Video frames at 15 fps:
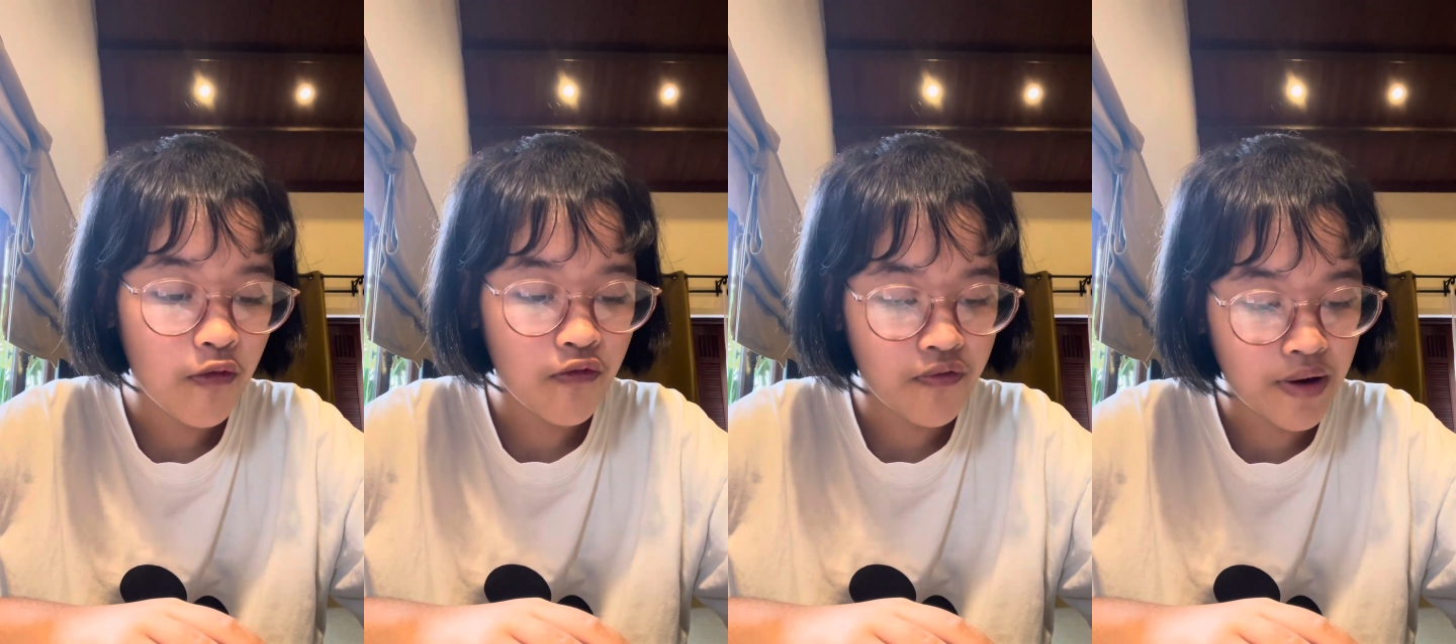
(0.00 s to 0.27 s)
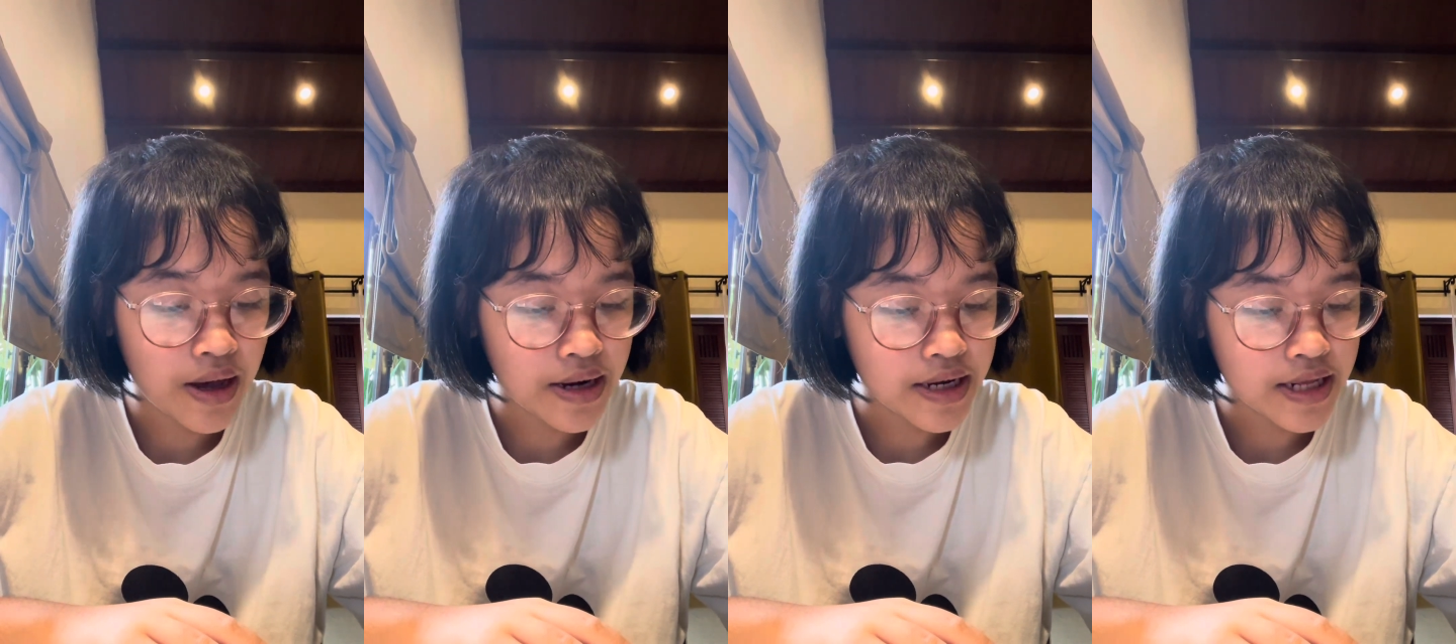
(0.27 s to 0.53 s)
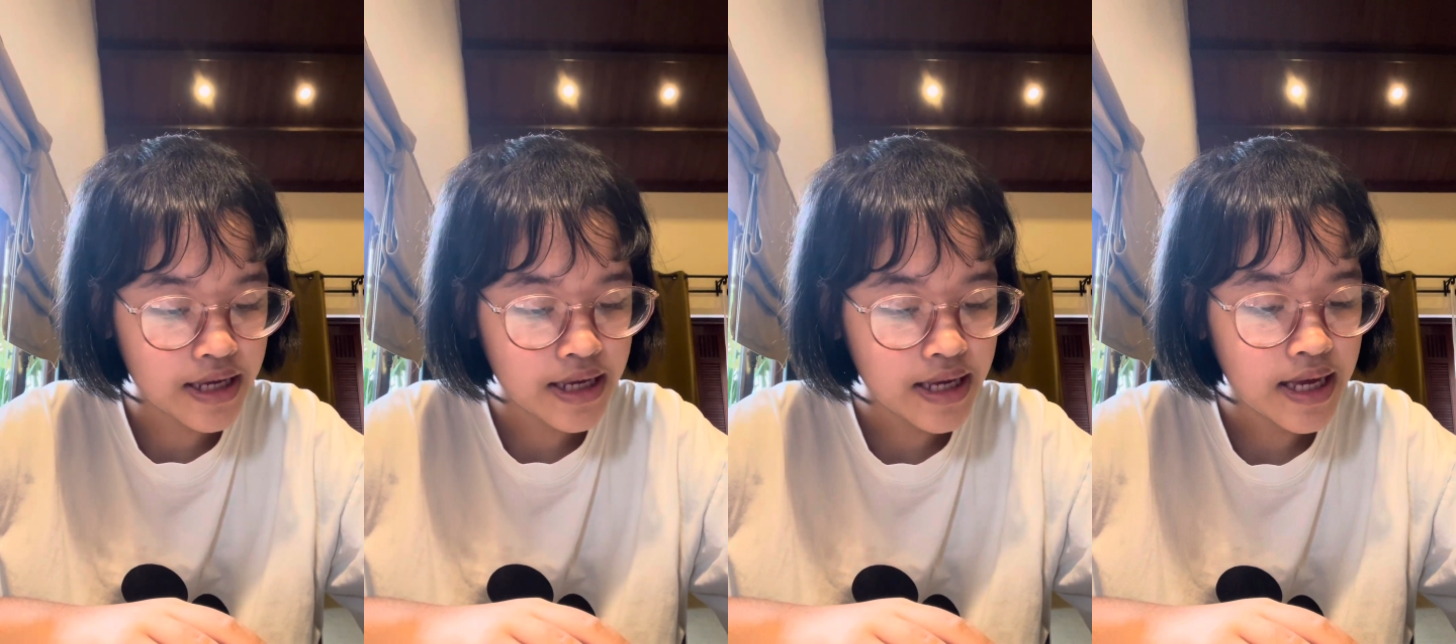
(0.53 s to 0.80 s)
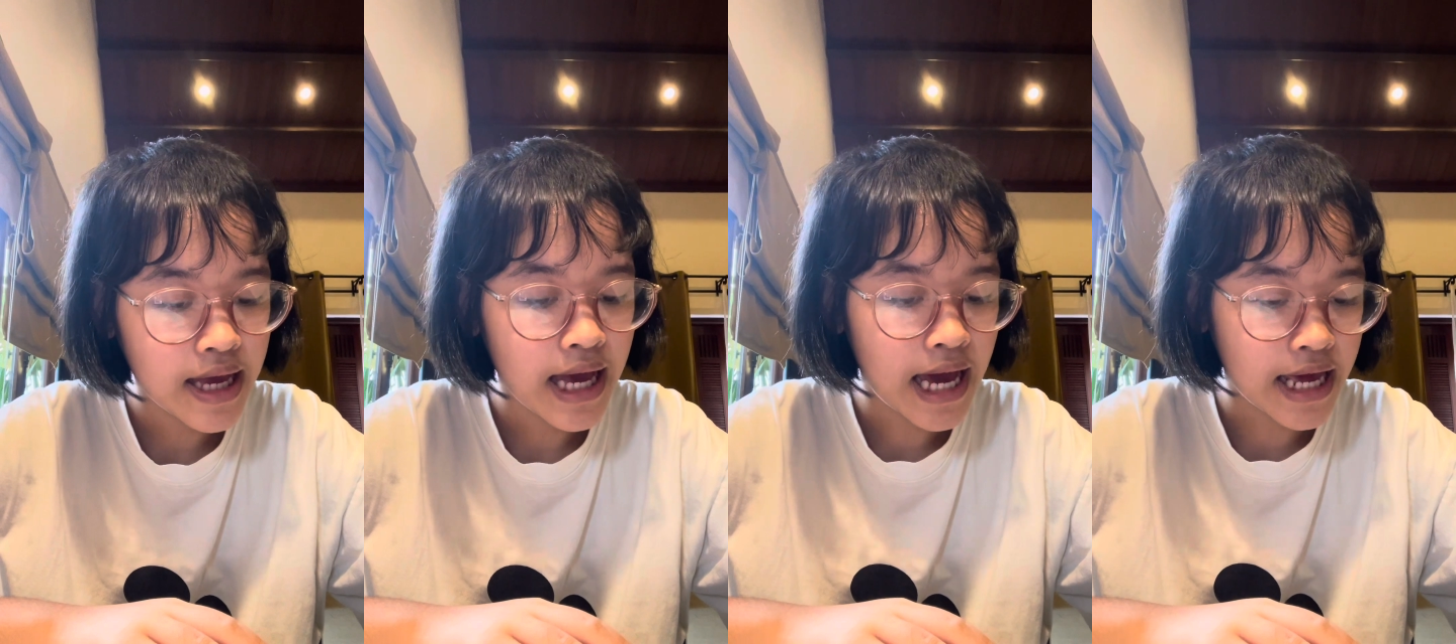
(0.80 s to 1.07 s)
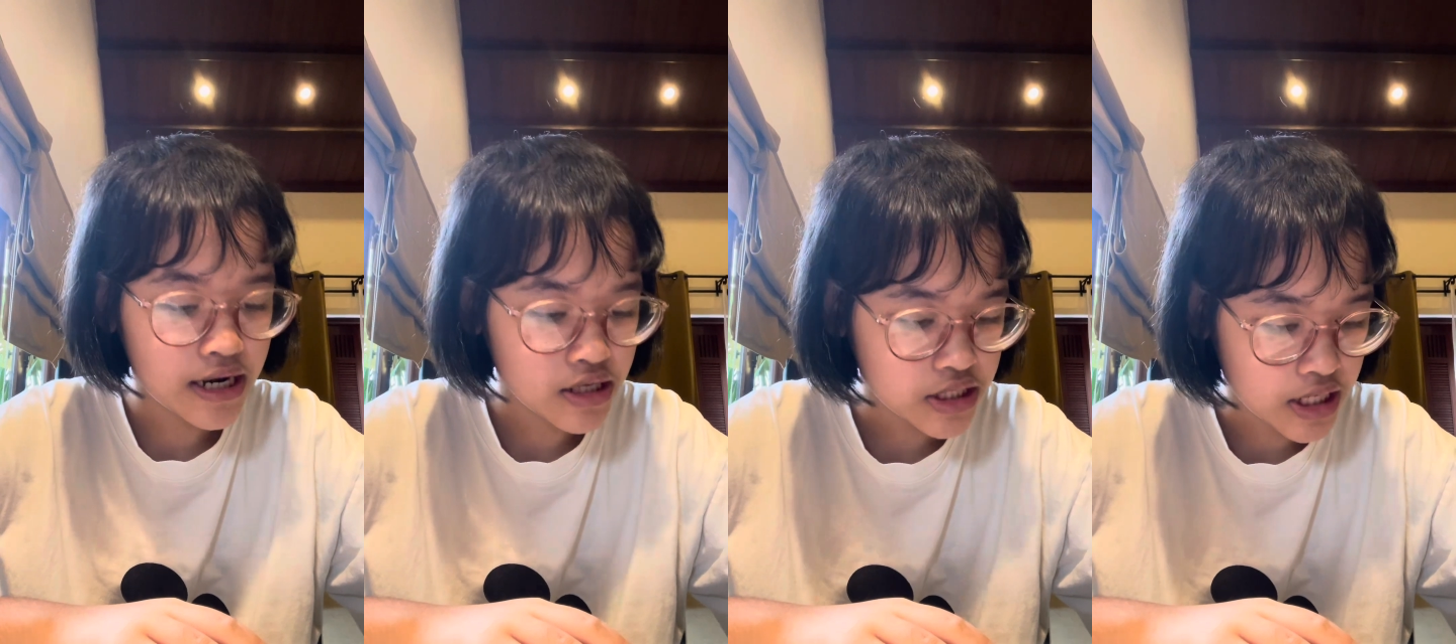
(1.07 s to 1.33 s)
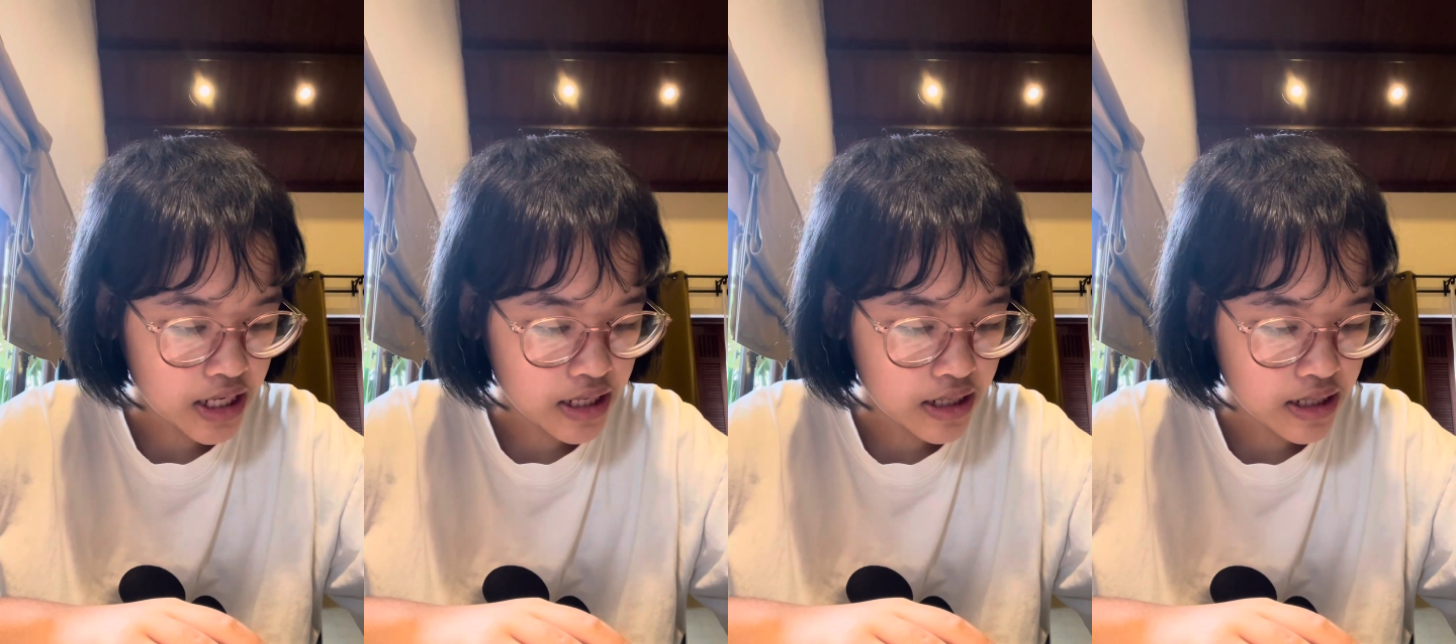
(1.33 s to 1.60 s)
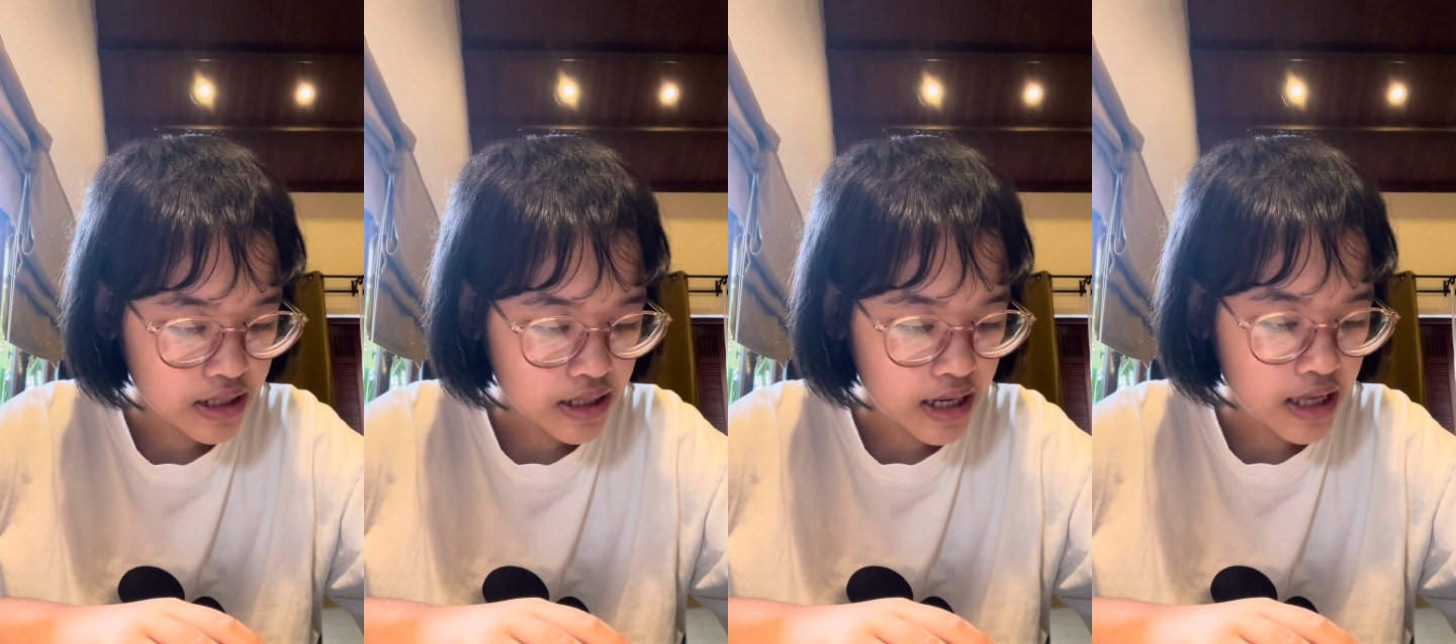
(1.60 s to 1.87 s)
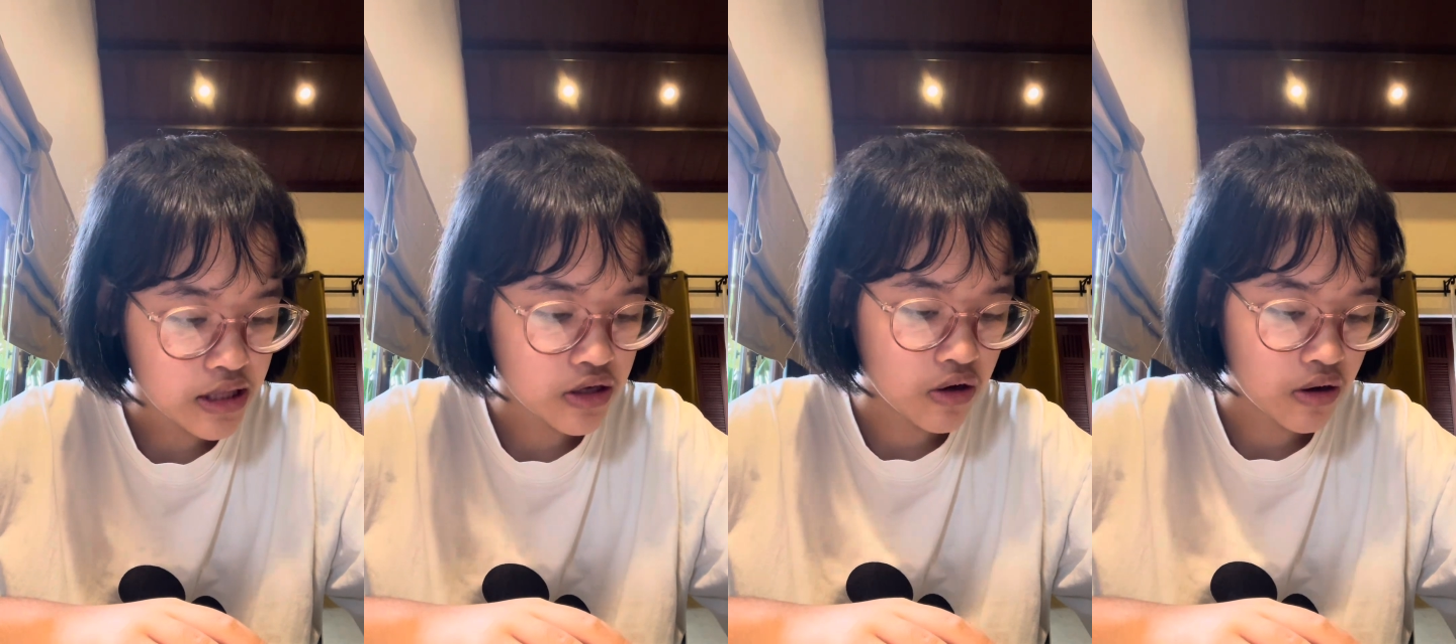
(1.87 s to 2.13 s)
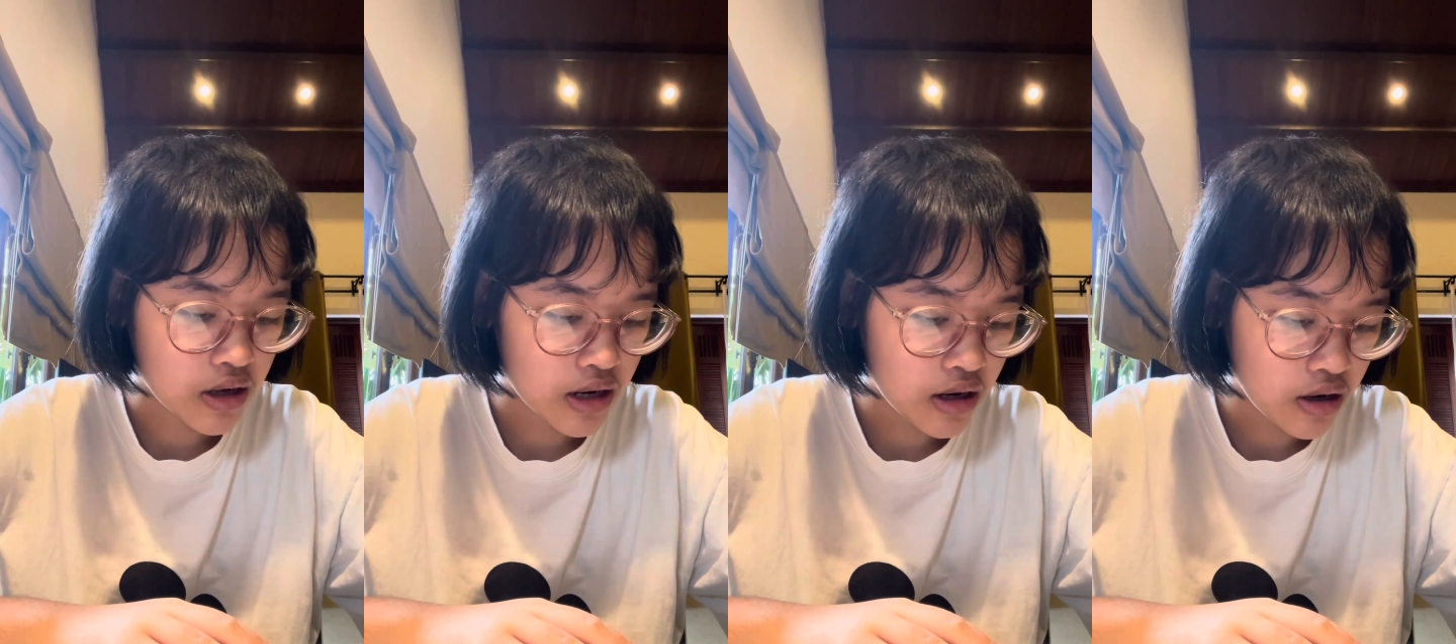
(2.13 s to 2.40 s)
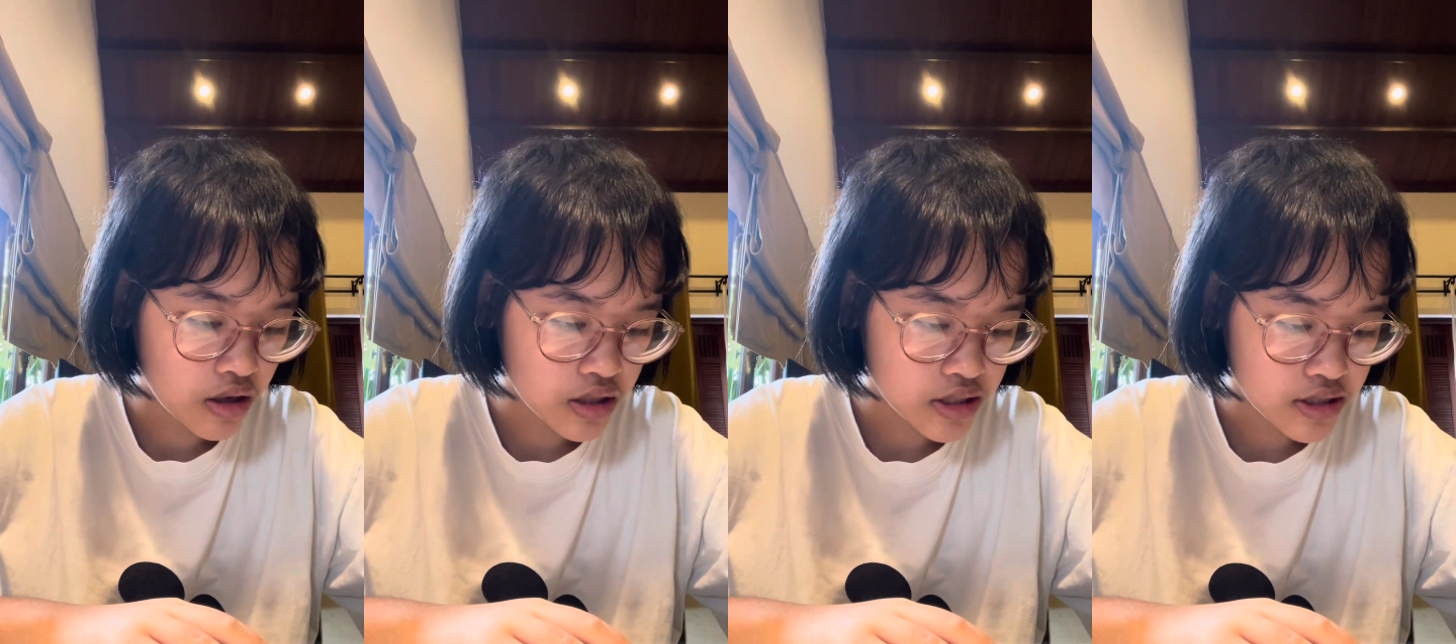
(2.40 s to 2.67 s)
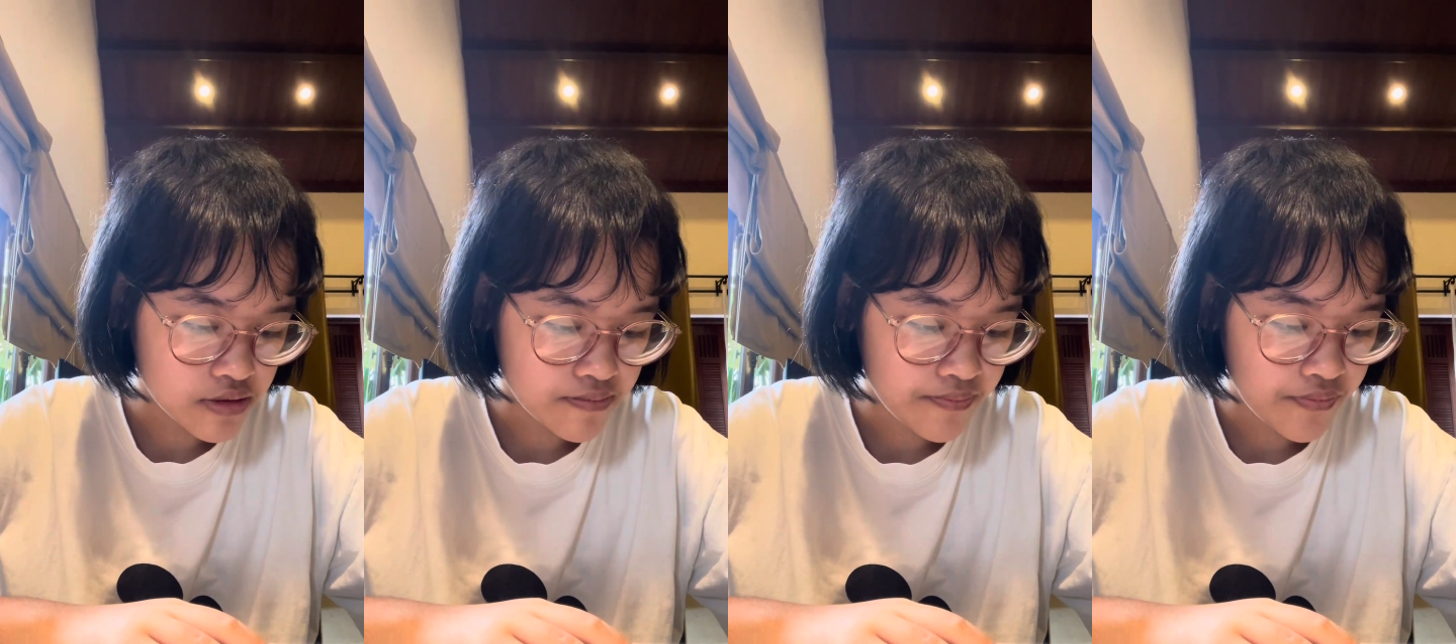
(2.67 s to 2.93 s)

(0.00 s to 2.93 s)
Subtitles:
funny, energetic, and young at heart.